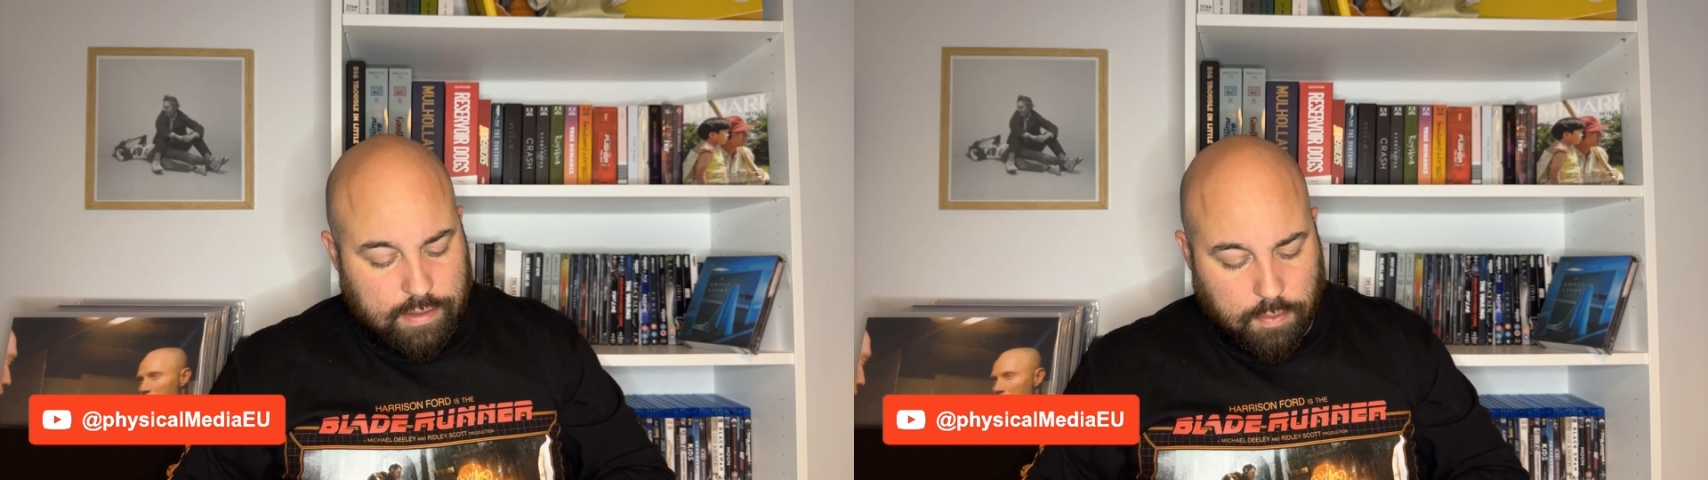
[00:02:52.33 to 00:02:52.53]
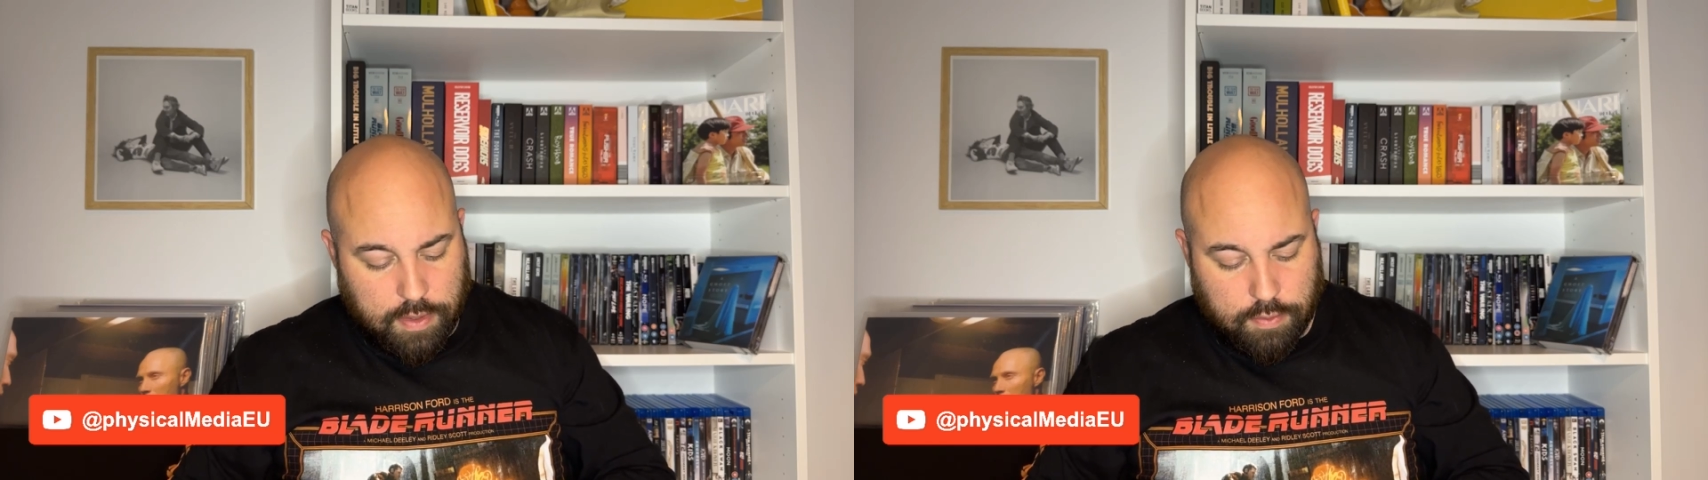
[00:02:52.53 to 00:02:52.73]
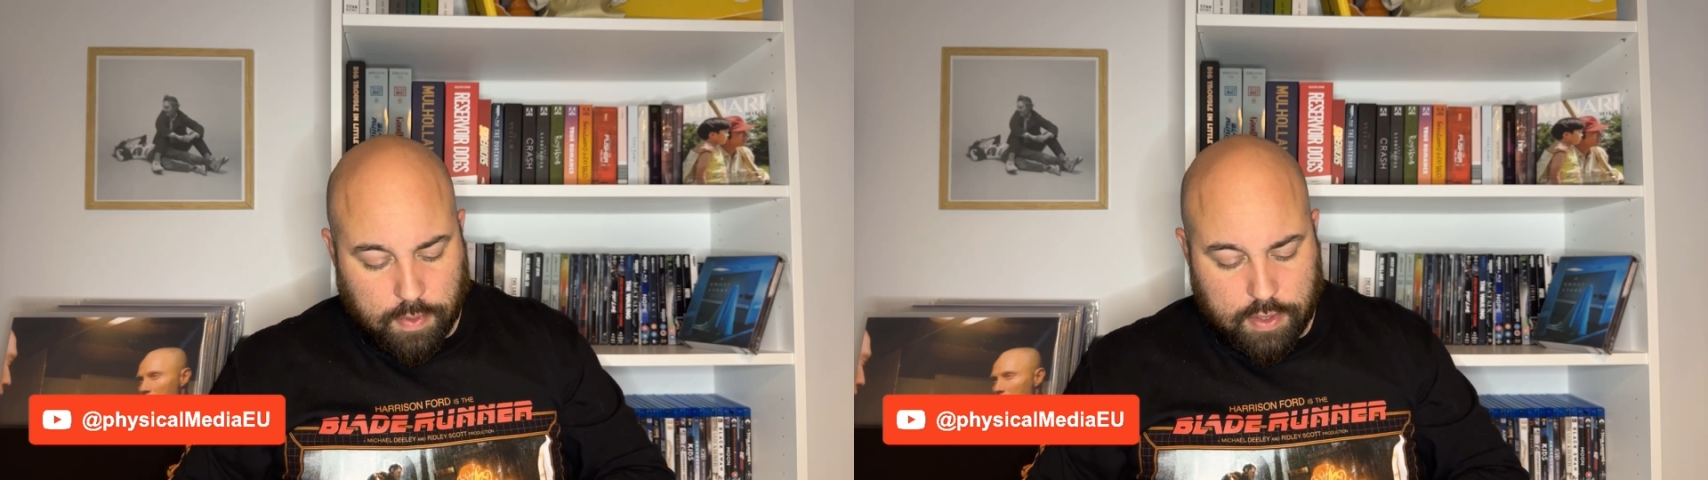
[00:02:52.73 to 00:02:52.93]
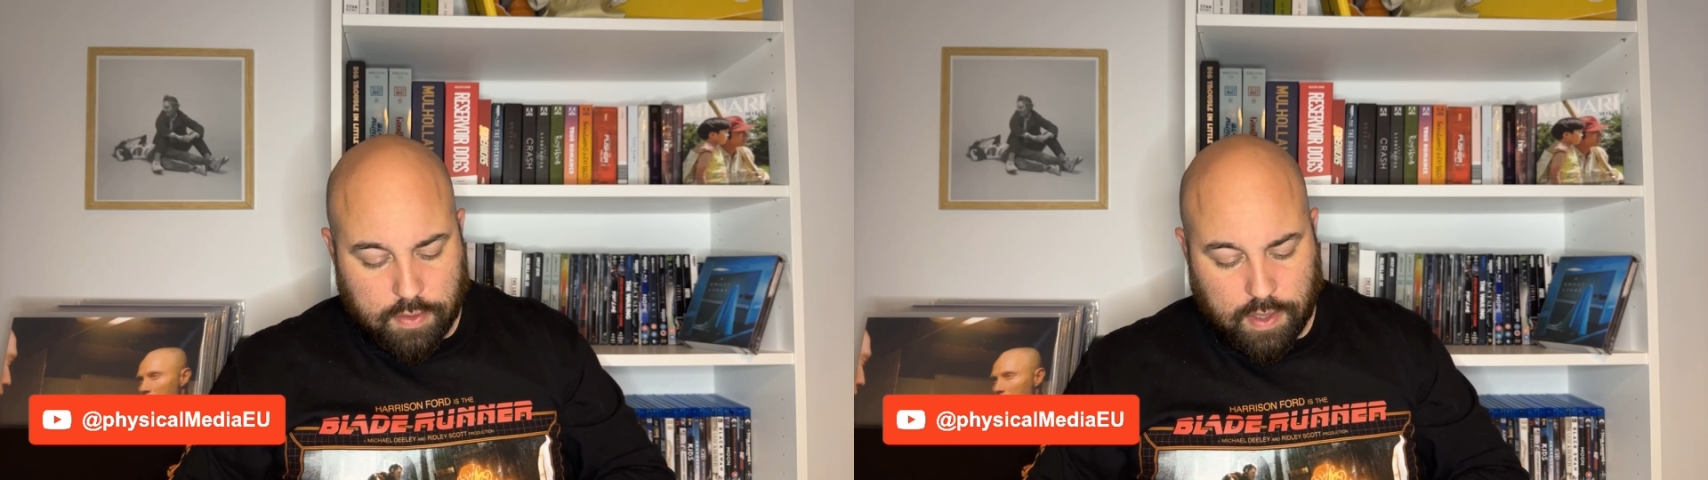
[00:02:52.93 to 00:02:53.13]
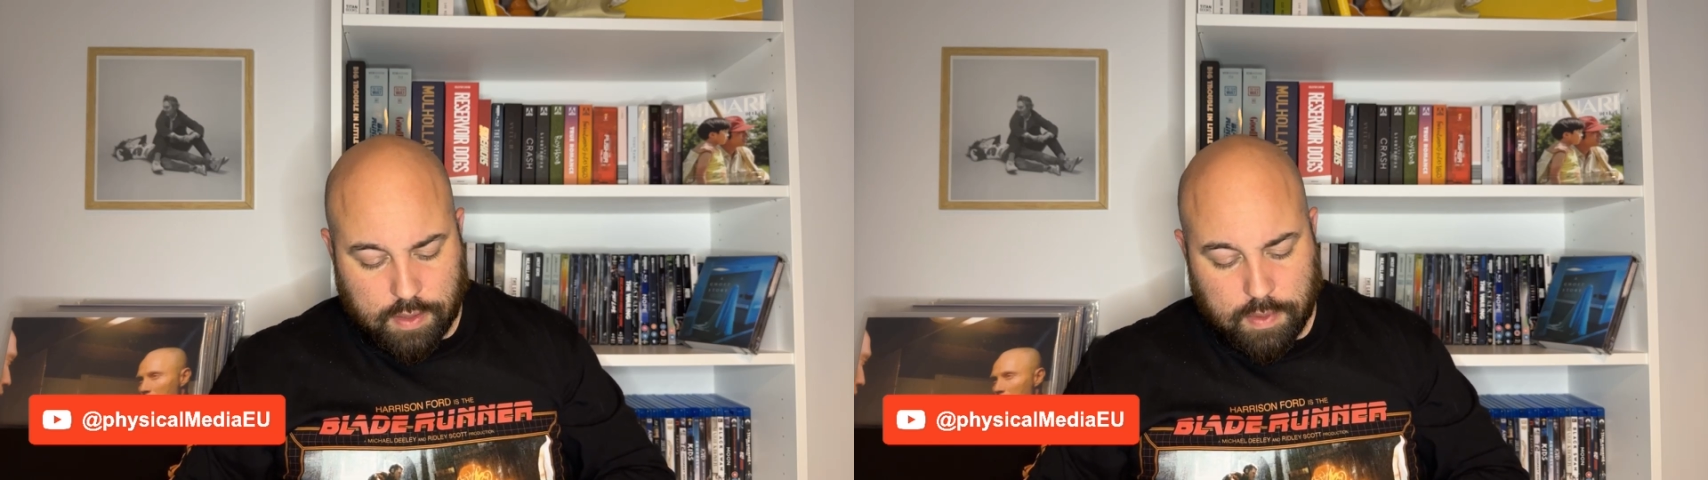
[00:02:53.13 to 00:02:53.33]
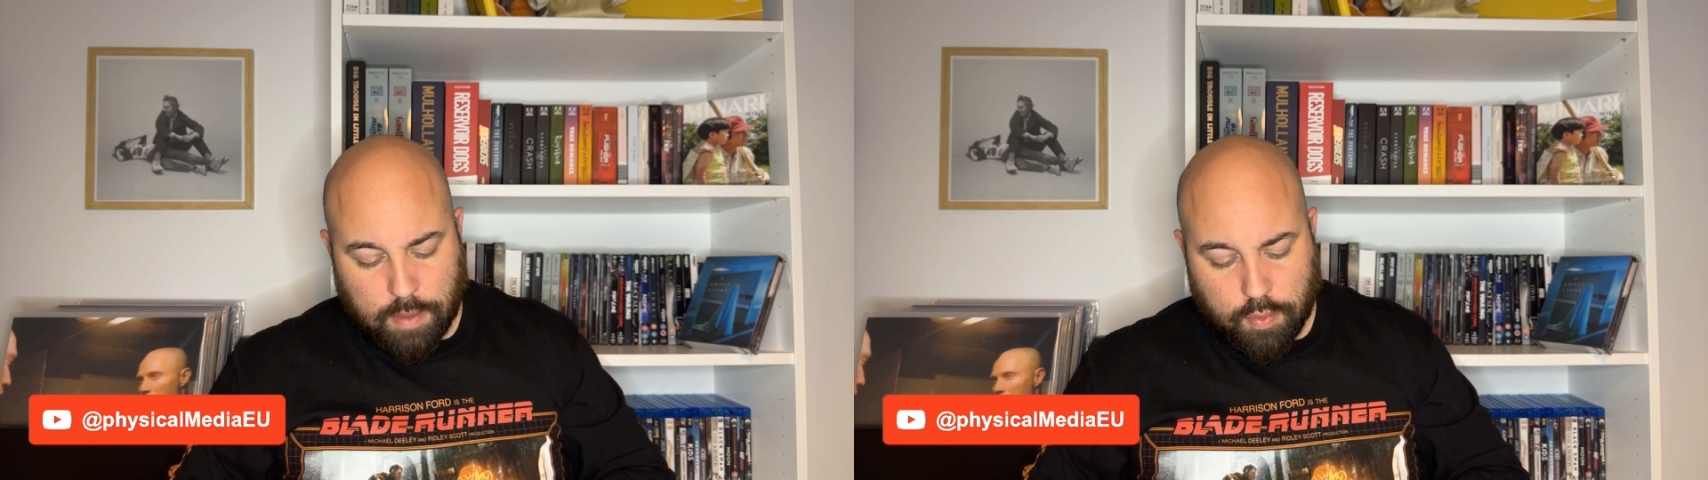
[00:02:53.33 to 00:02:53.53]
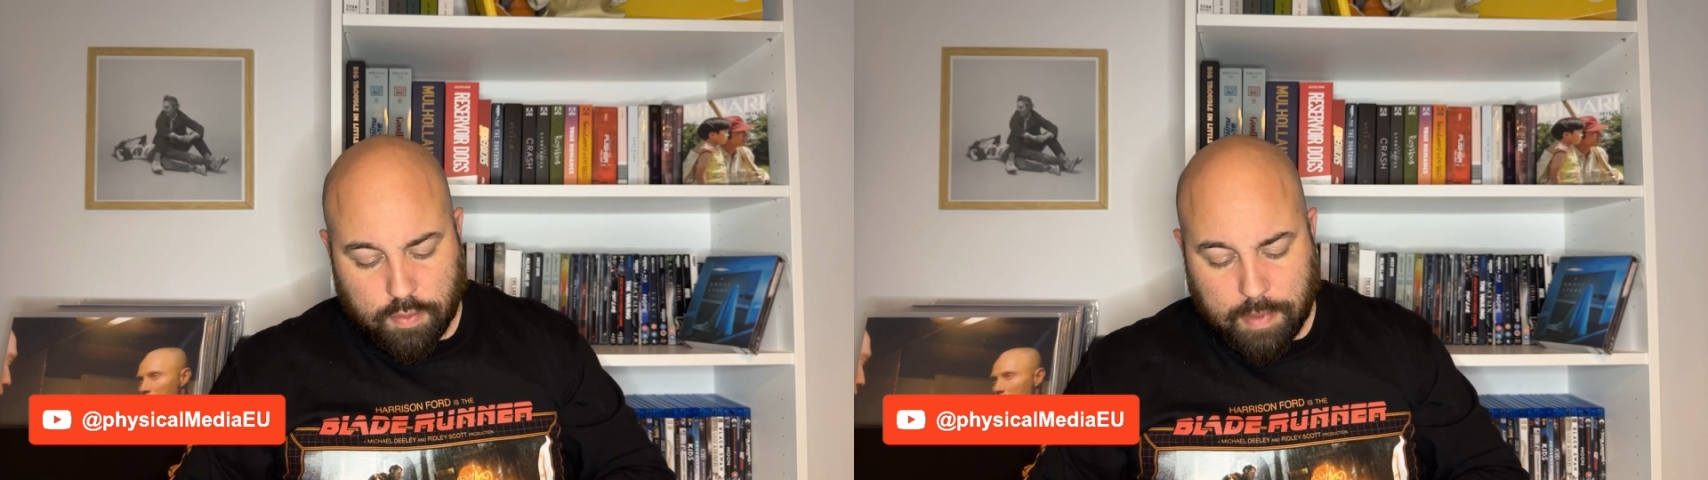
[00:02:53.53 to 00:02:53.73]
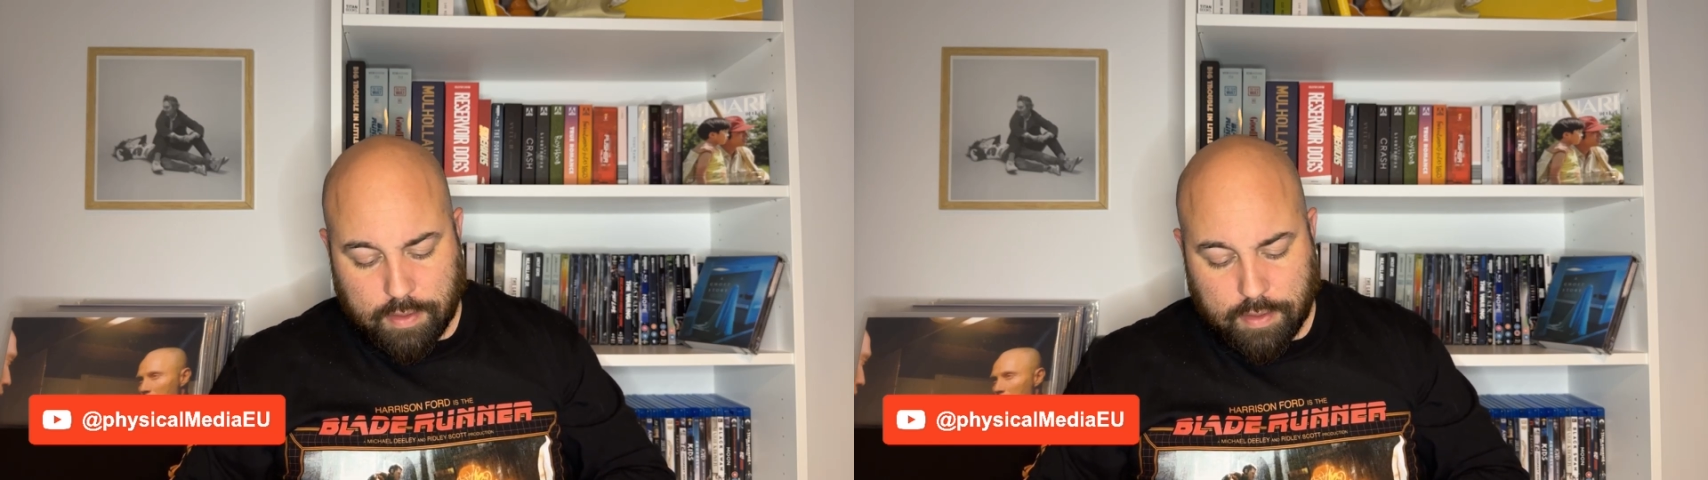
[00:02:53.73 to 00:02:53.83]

the restoration has been approved